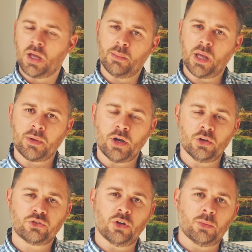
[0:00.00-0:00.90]
maybe
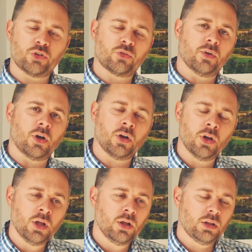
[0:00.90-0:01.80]
not so much for
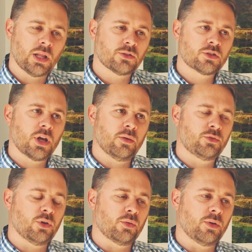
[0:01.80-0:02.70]
landscape
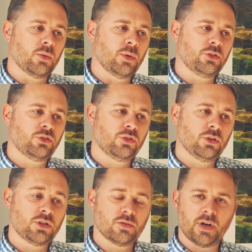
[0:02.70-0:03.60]
photography, which
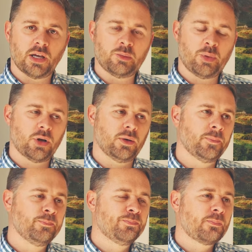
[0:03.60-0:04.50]
is a valid point.
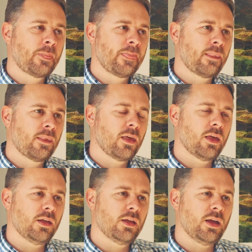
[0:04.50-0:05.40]

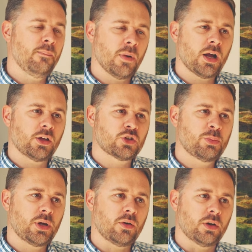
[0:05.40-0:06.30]
In my
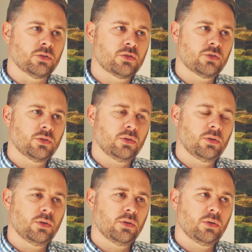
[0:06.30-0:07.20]
experience,
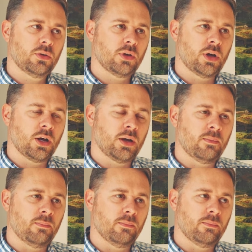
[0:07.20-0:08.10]

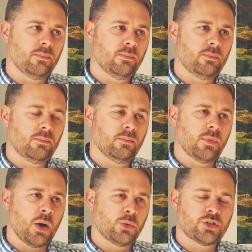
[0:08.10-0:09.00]

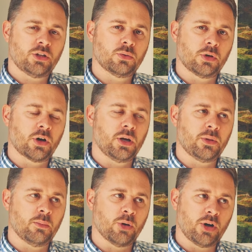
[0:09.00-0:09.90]
I would tend to agree
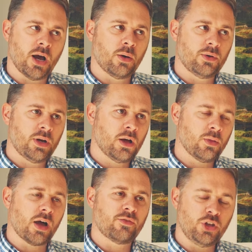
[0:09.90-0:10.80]
with him, but now that
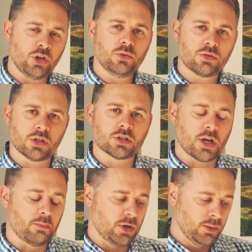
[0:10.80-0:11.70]
I've used this
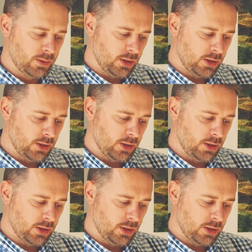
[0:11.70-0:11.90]
camera,